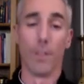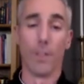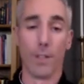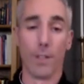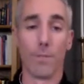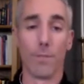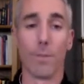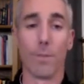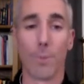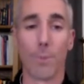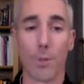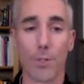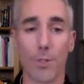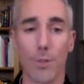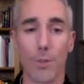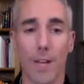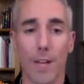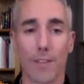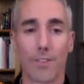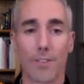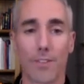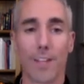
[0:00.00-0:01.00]
the, the person
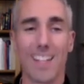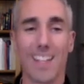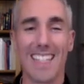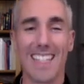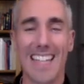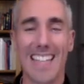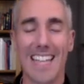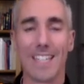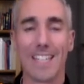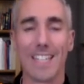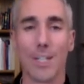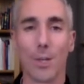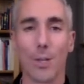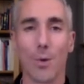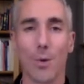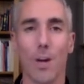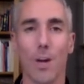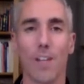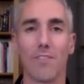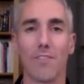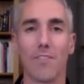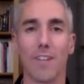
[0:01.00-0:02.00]
who asked that intended to
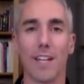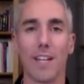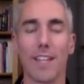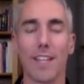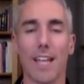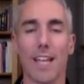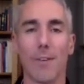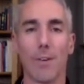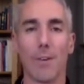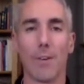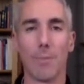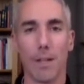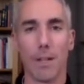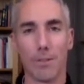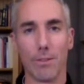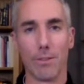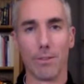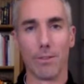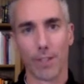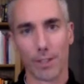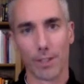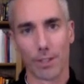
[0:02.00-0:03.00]
qualify it that way by
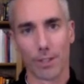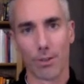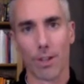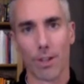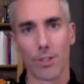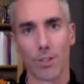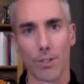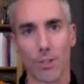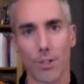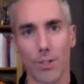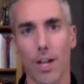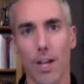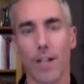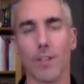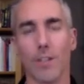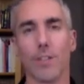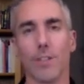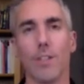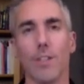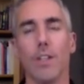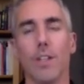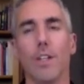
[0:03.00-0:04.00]
saying the Christ
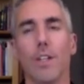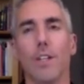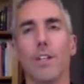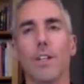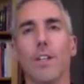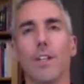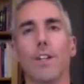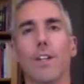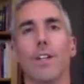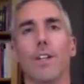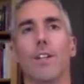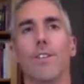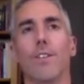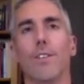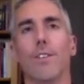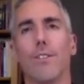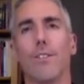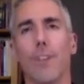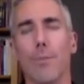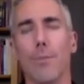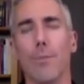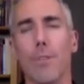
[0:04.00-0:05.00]
child,
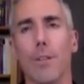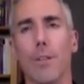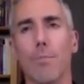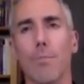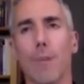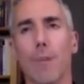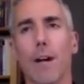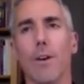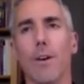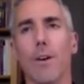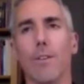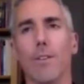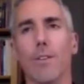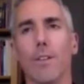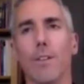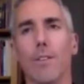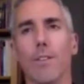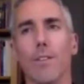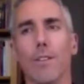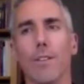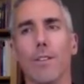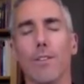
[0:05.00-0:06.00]
there's something about
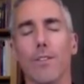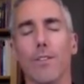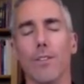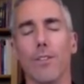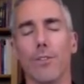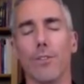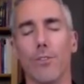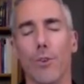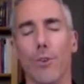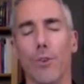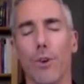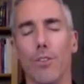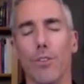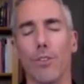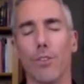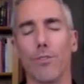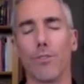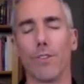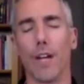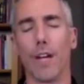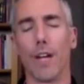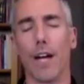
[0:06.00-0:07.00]
this this choice
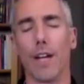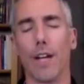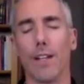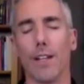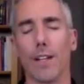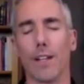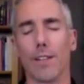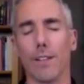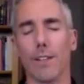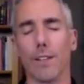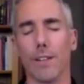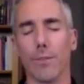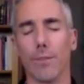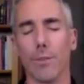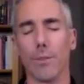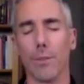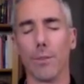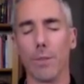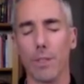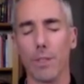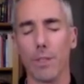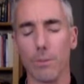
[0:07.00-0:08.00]
of God, like the
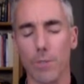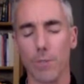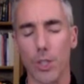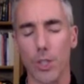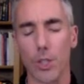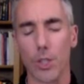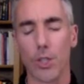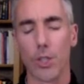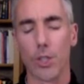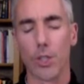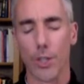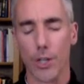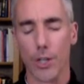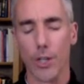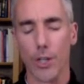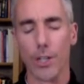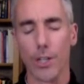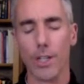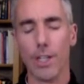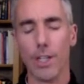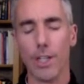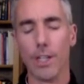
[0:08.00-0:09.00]
we, we
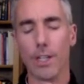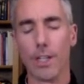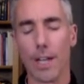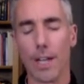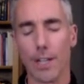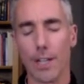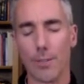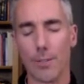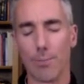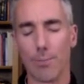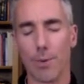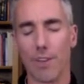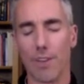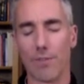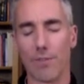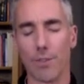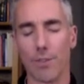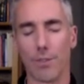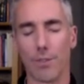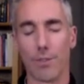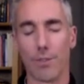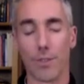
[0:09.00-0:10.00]
discern God's
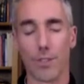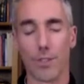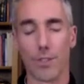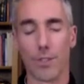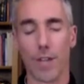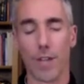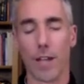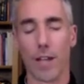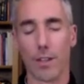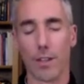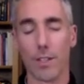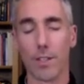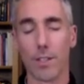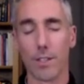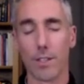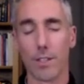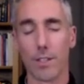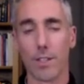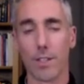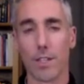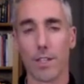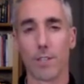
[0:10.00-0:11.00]
preference for
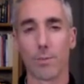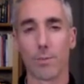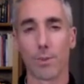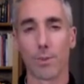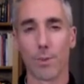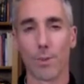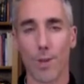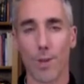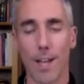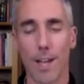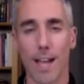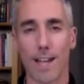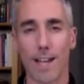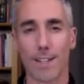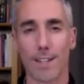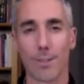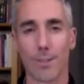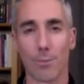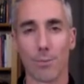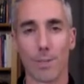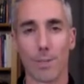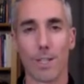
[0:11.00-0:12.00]
silence as we look at
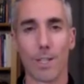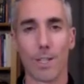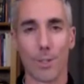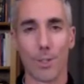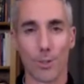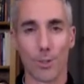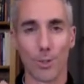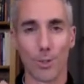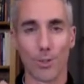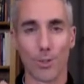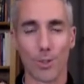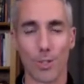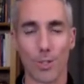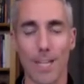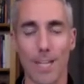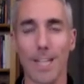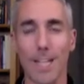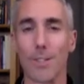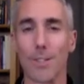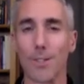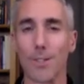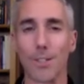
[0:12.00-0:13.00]
the way He chooses
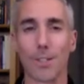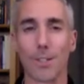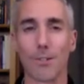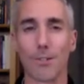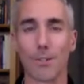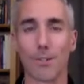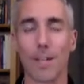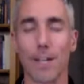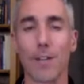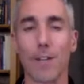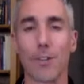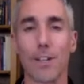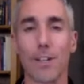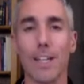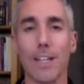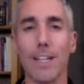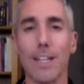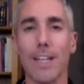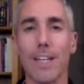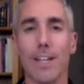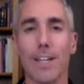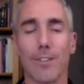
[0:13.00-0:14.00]
to enter into creation.
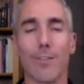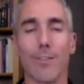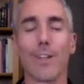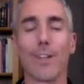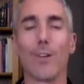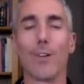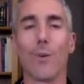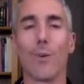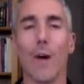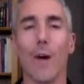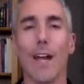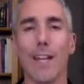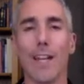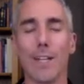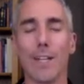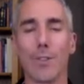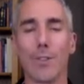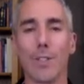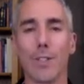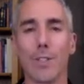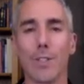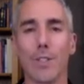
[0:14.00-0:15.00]
It's a very quiet
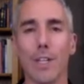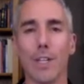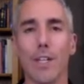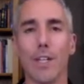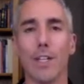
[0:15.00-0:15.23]
entrance.